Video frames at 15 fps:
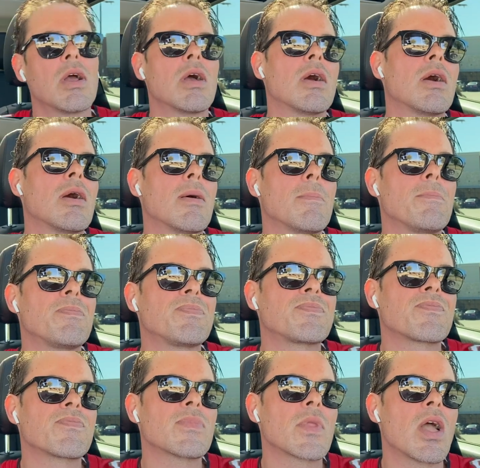Um,
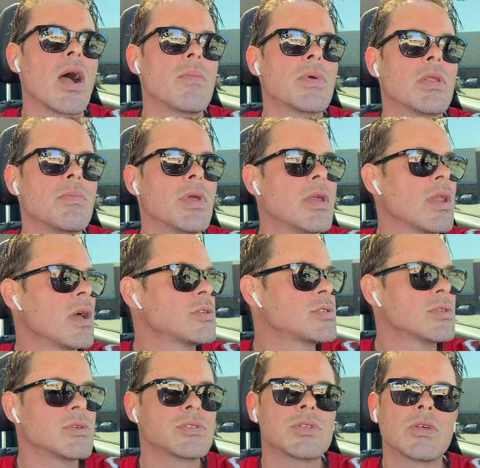I'm going to be
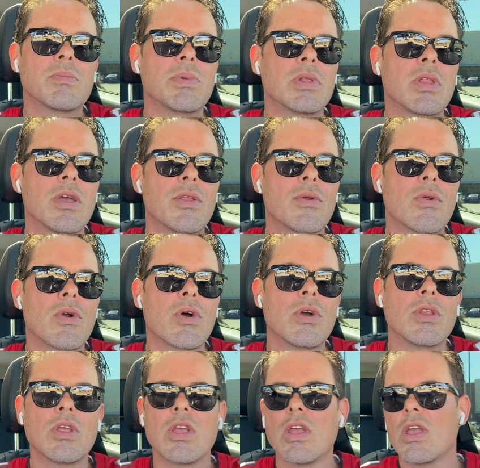announcing those a little bit later
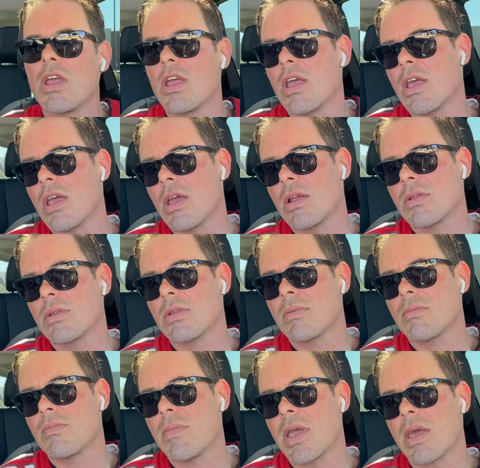on, and
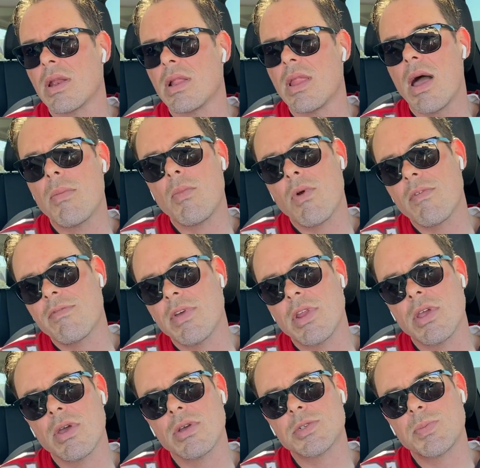making a lot more
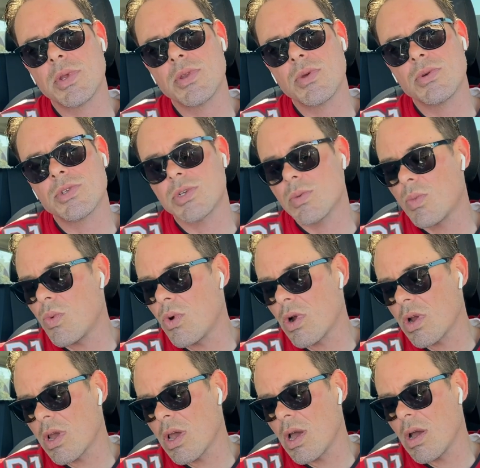videos. Been doing some work
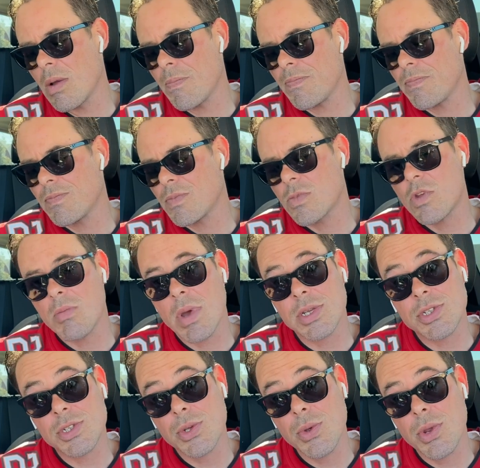uh, to my
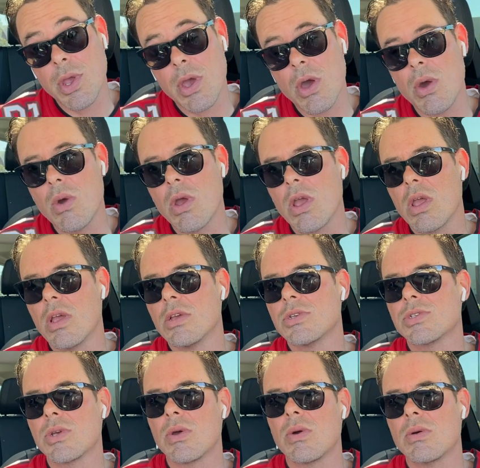studio,
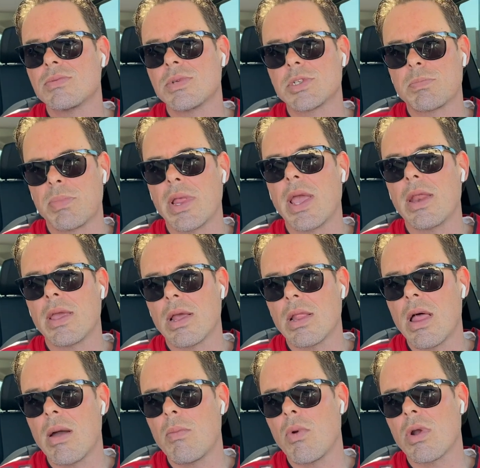so just planning a
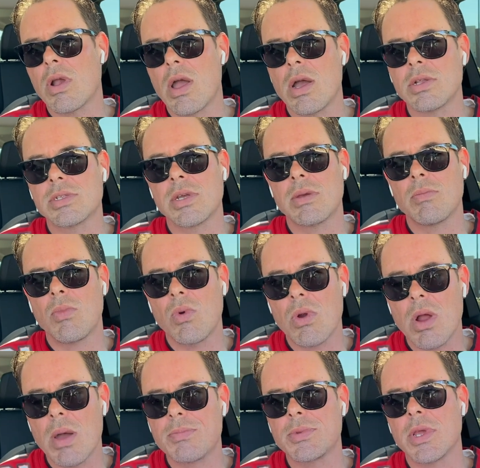lot more content, more
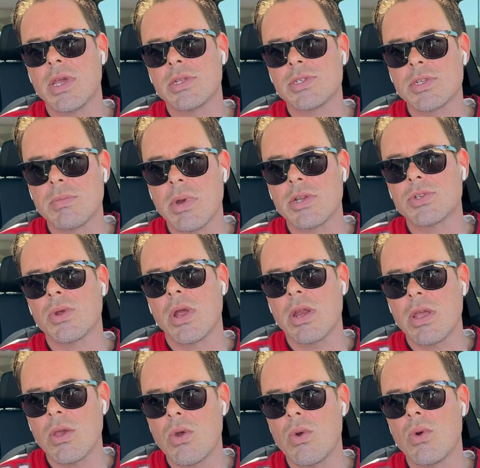updates to my
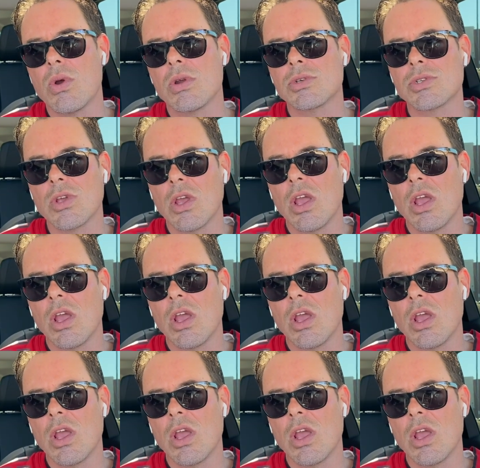training course,